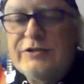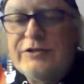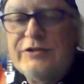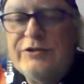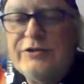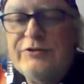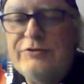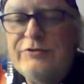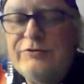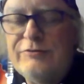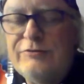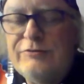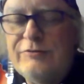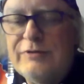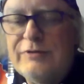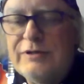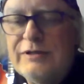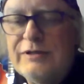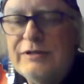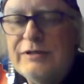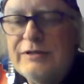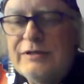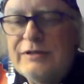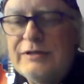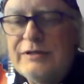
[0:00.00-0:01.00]
Do
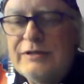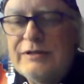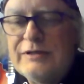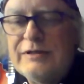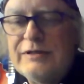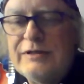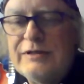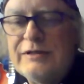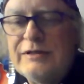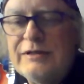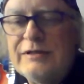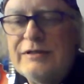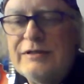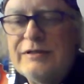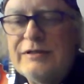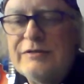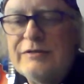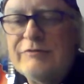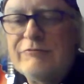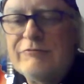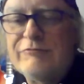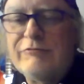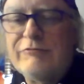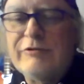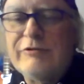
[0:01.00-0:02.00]

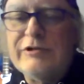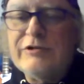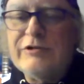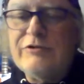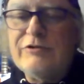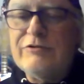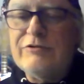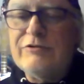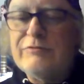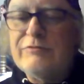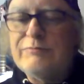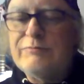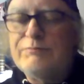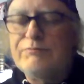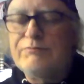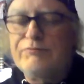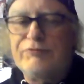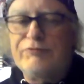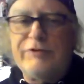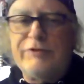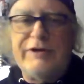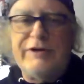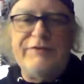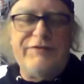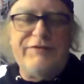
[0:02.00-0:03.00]
real
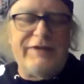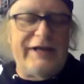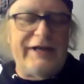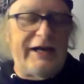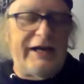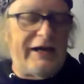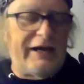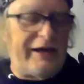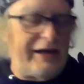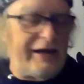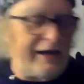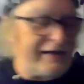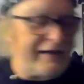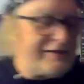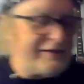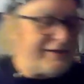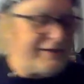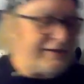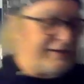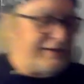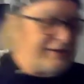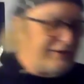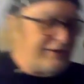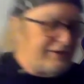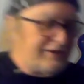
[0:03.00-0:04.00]
briefly, I guess,
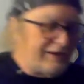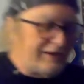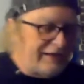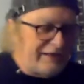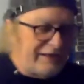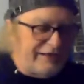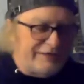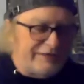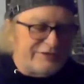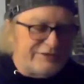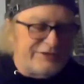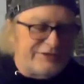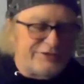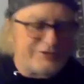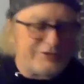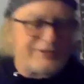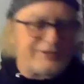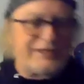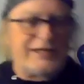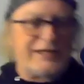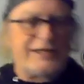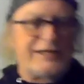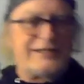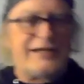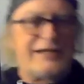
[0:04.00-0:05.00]
and then I guess you'll
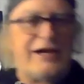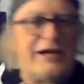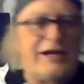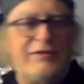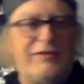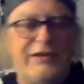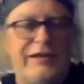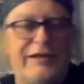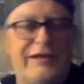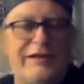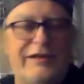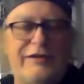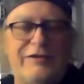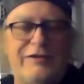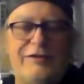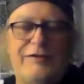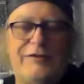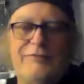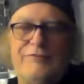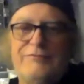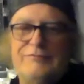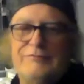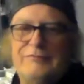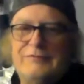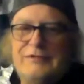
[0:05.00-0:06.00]
sing us out, and then
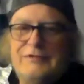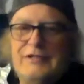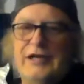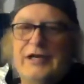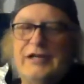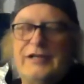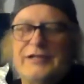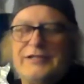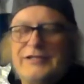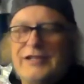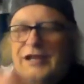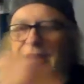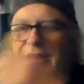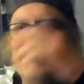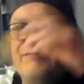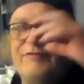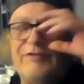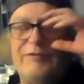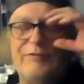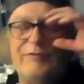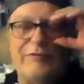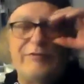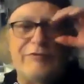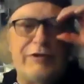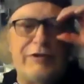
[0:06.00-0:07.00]
it'll cut us off
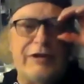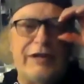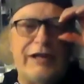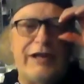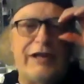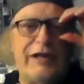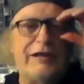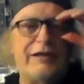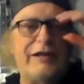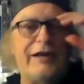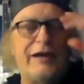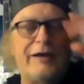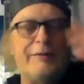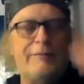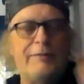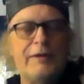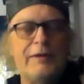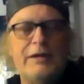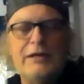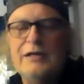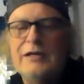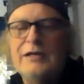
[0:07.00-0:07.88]
if we run out of time.